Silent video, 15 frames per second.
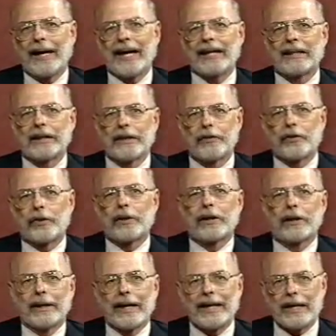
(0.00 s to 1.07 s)
headless
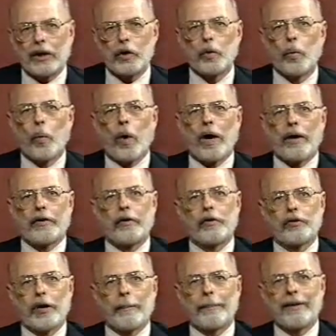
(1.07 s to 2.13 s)
lady who
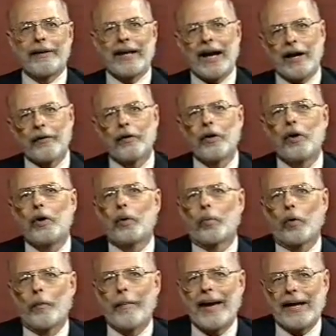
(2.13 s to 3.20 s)
wanders up and down
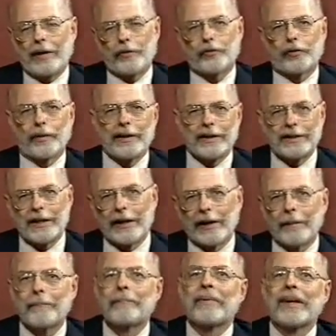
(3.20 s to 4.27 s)
Romana Street
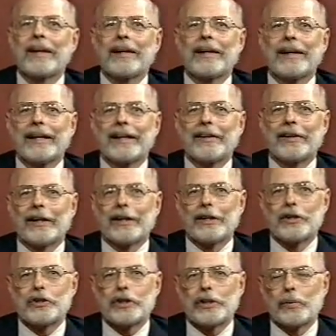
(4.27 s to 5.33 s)
there, and
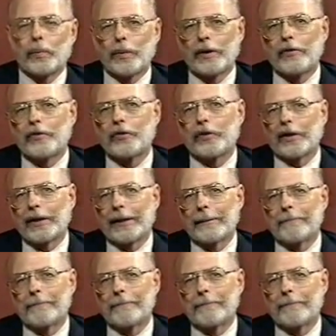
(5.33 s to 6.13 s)
she was